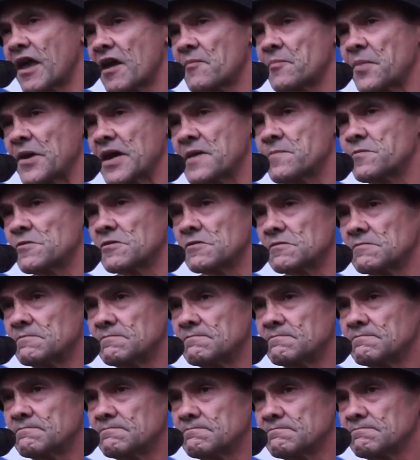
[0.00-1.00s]
people.
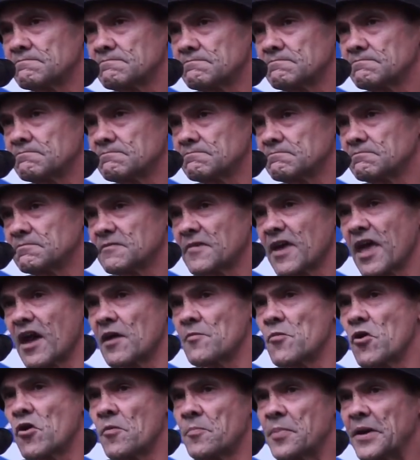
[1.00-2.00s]
Our
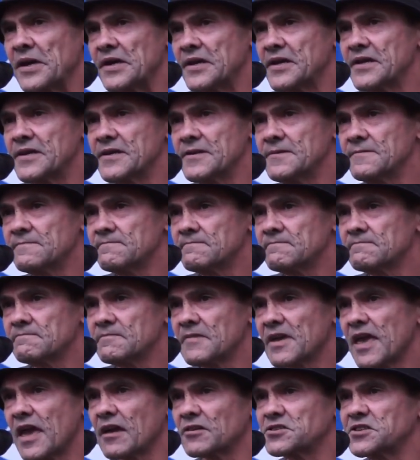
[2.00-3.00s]
morbidity,
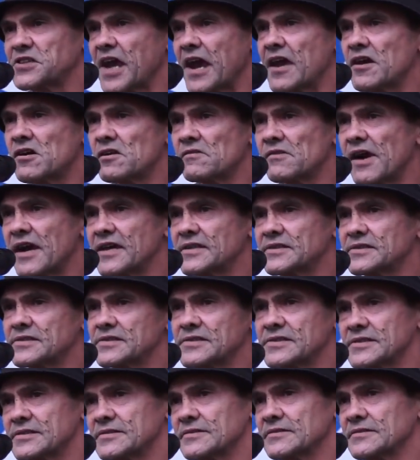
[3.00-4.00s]
our jail rates,